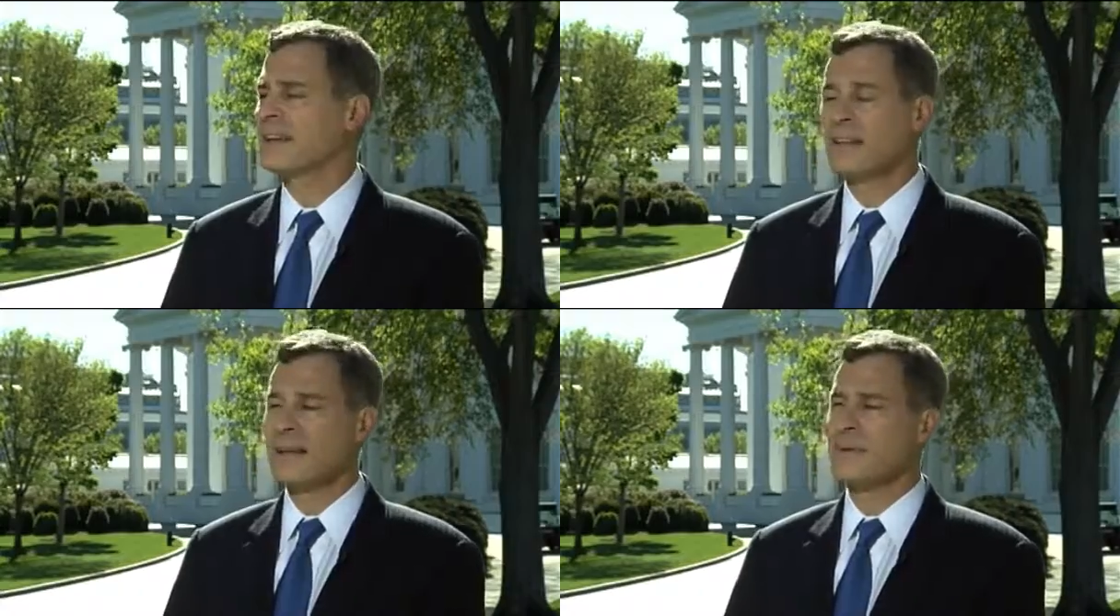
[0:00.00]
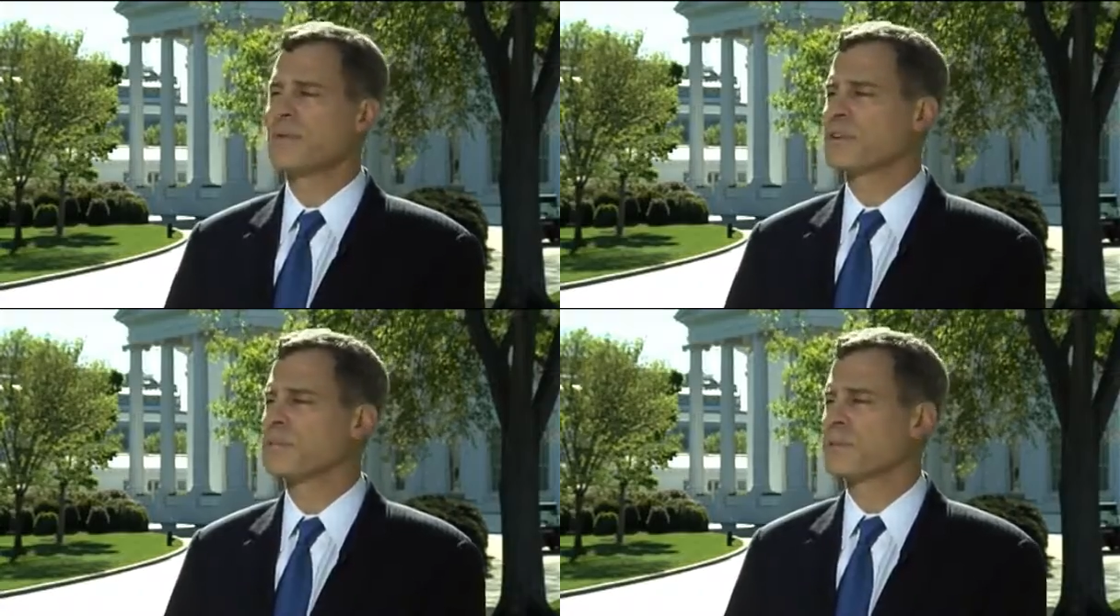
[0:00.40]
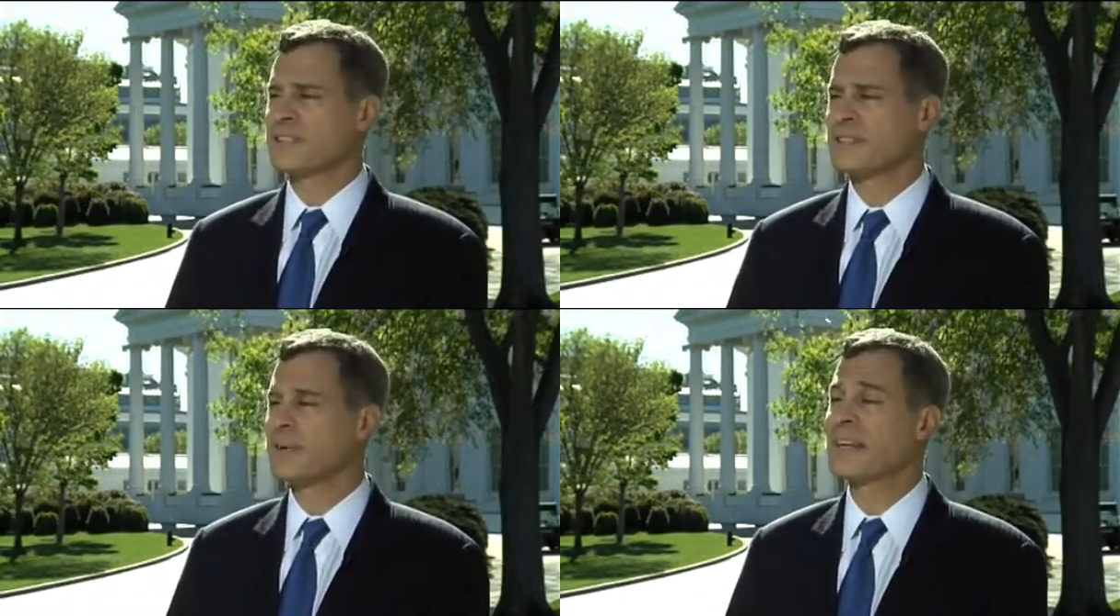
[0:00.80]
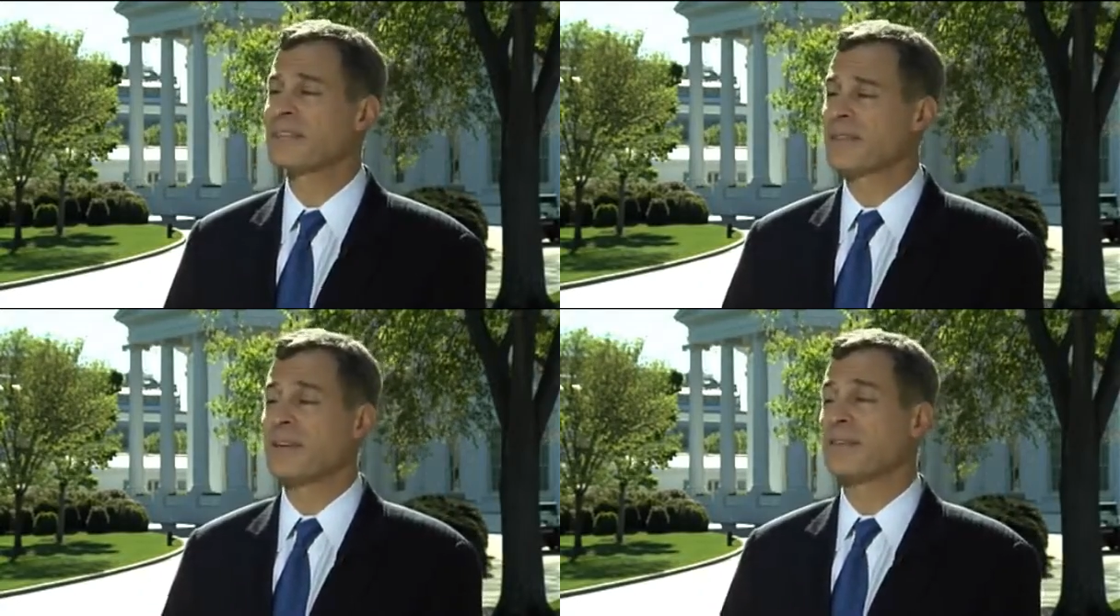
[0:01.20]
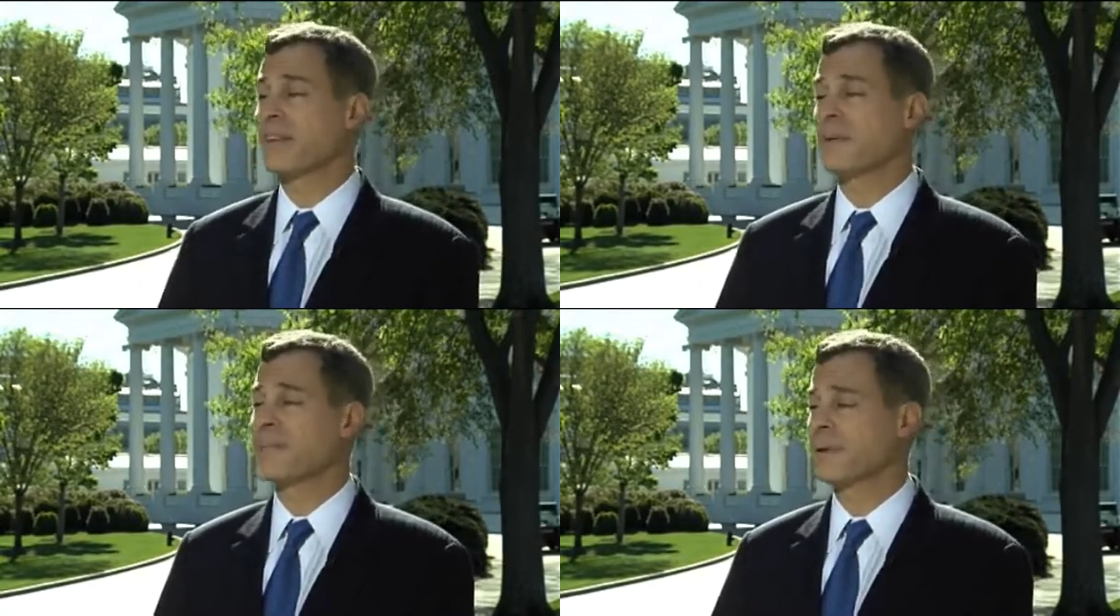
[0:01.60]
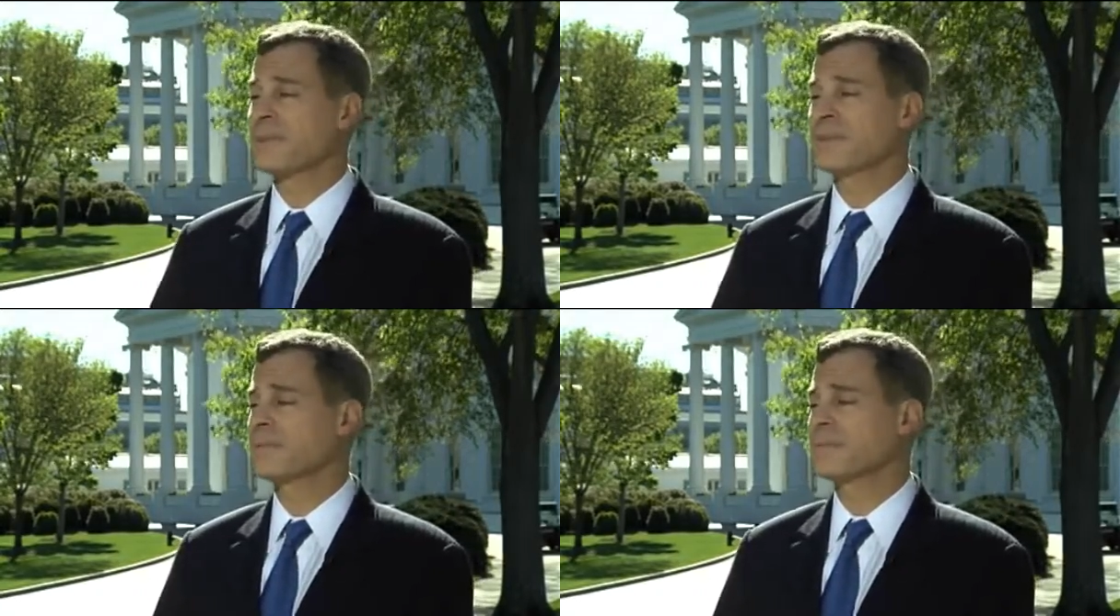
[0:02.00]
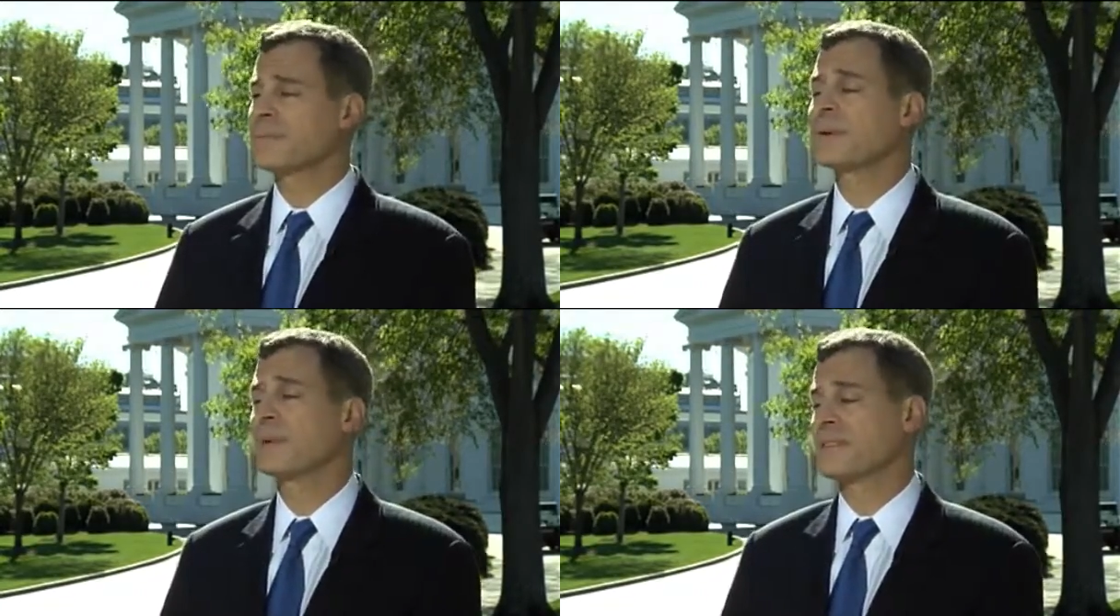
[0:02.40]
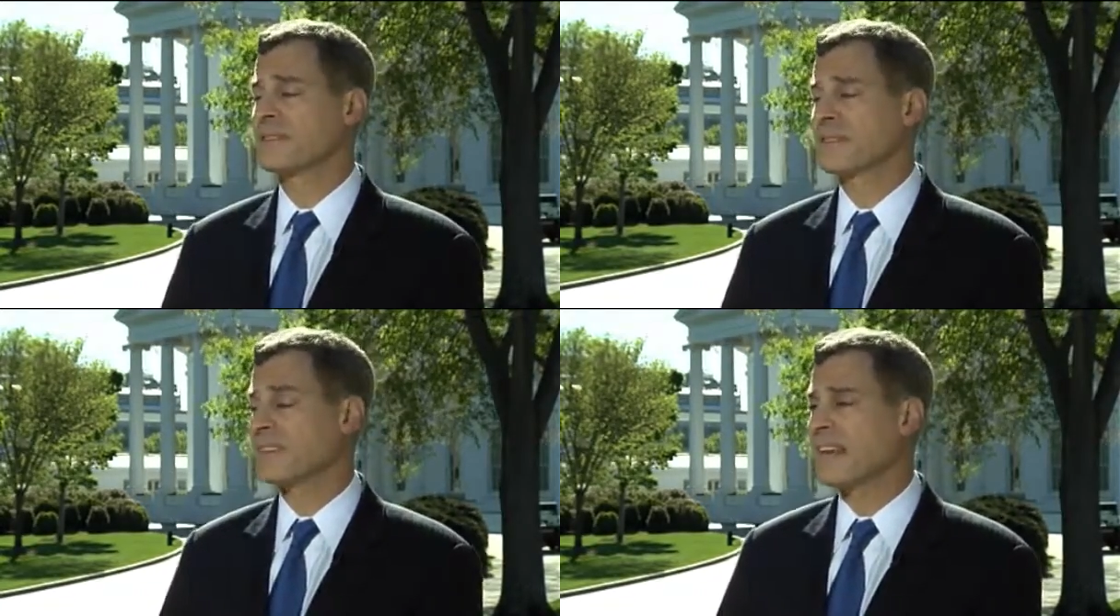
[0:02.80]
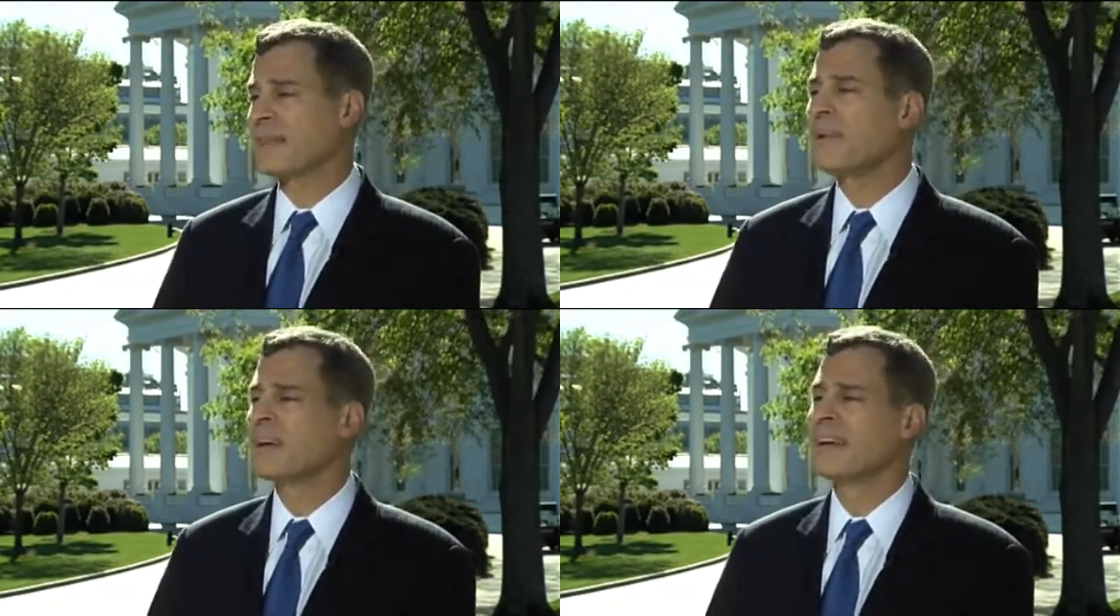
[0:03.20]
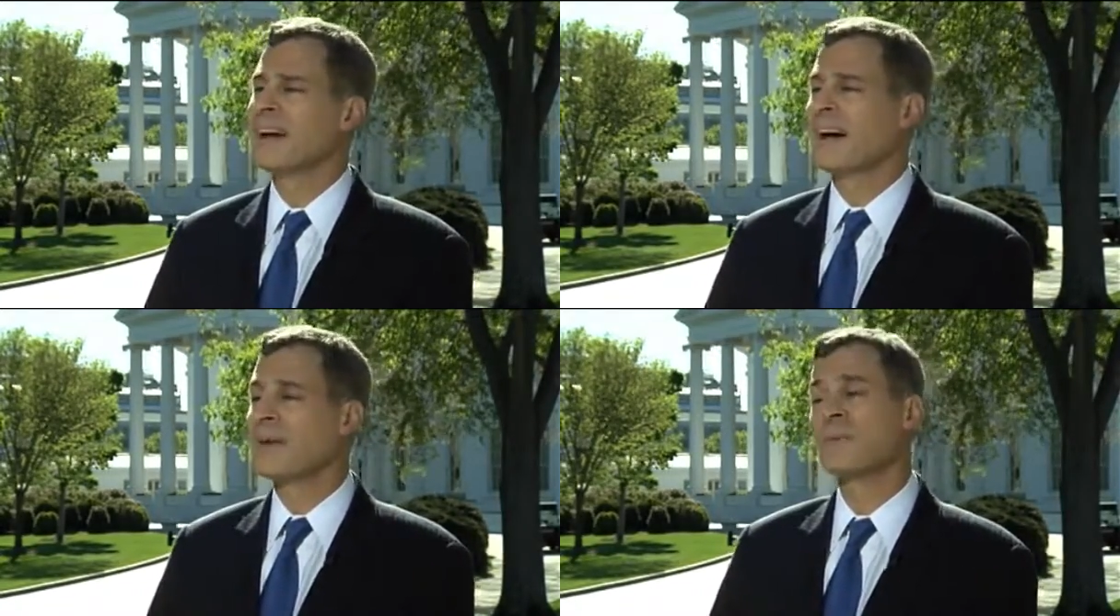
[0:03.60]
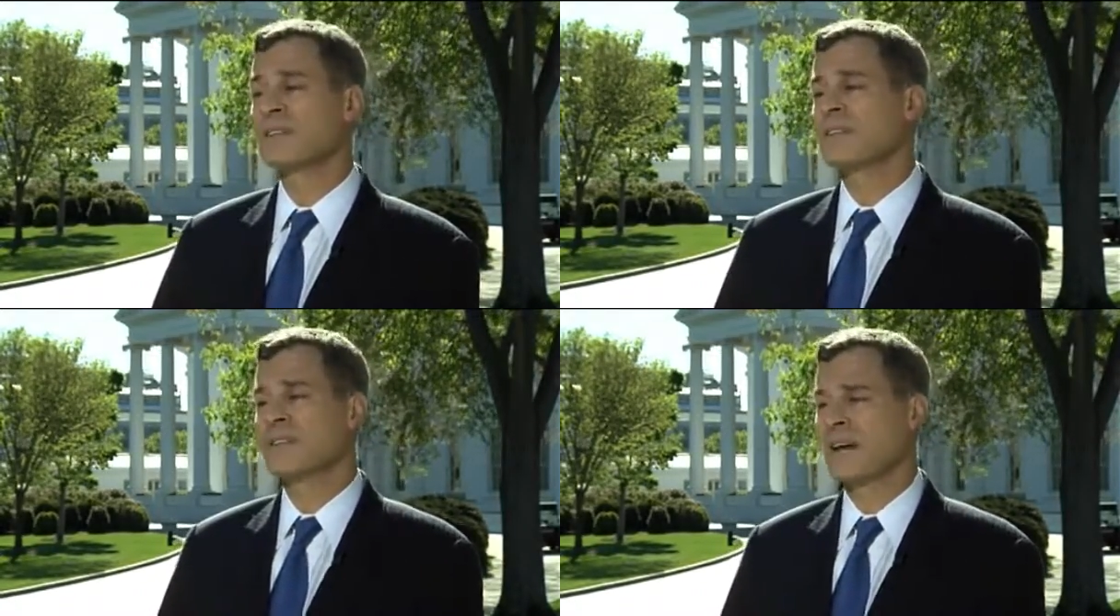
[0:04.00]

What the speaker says: Labor force participation rate over that period was pretty much the same, which